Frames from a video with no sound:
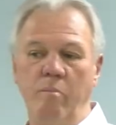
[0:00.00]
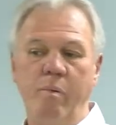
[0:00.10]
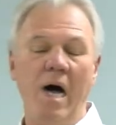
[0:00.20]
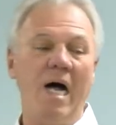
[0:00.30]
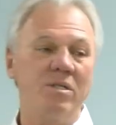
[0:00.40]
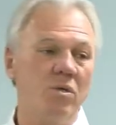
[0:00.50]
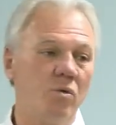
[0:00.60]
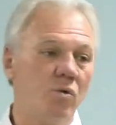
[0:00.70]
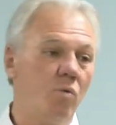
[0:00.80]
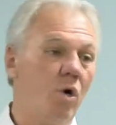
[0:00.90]
the
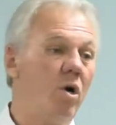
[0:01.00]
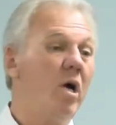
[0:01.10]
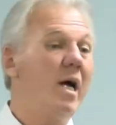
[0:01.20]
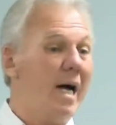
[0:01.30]
apostles were